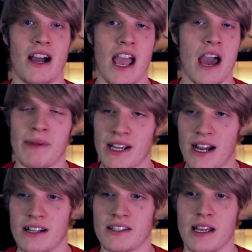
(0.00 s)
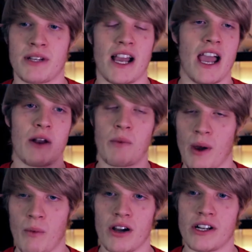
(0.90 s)
I had my concept, I had what
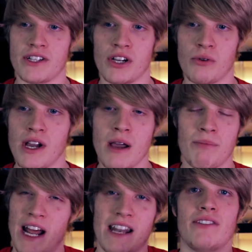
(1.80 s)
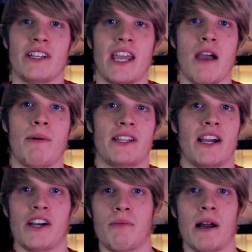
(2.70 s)
I wanted to do, but I didn't really care about the
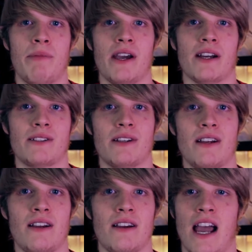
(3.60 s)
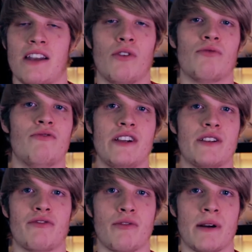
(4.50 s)
item I picked. I had no
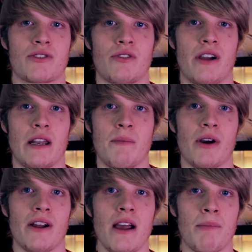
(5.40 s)
reason for my story anymore.